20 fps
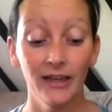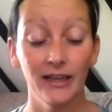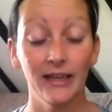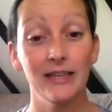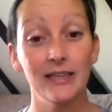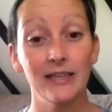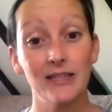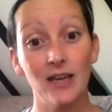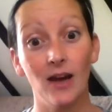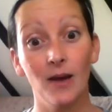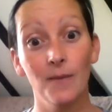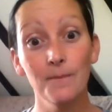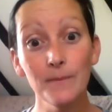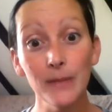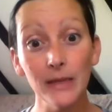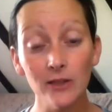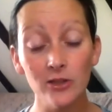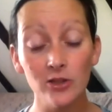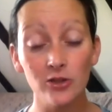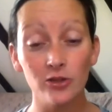It's a
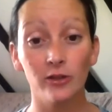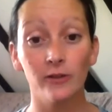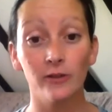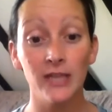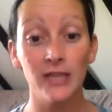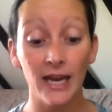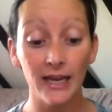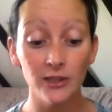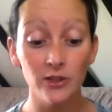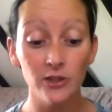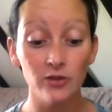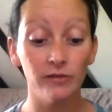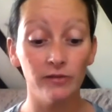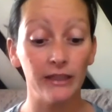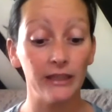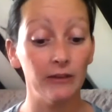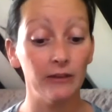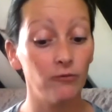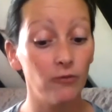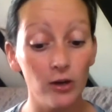mixture of
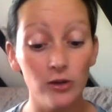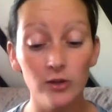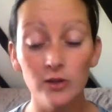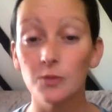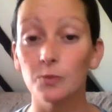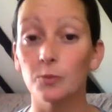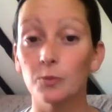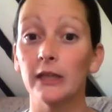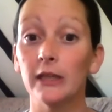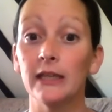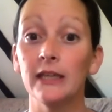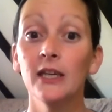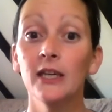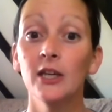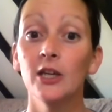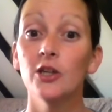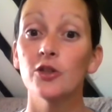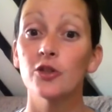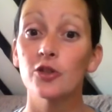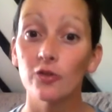tangerine, rosemary,
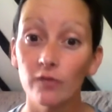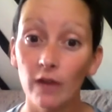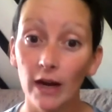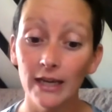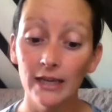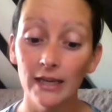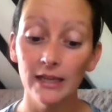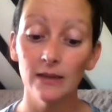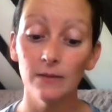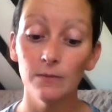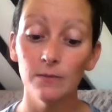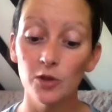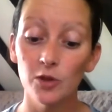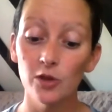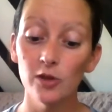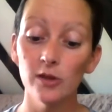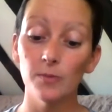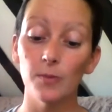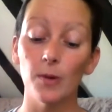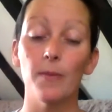geranium,
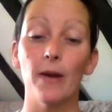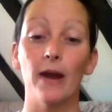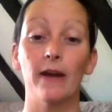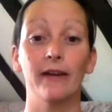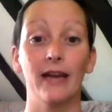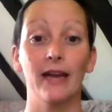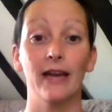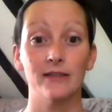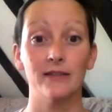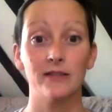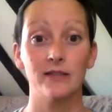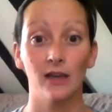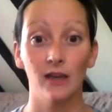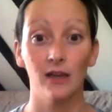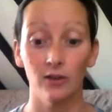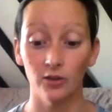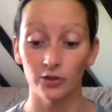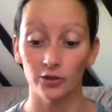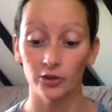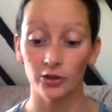juniper berry, and
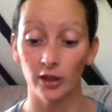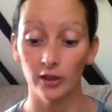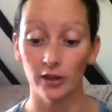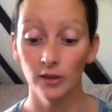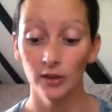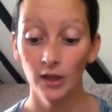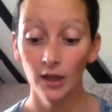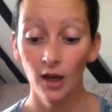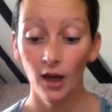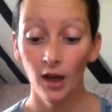cilantro.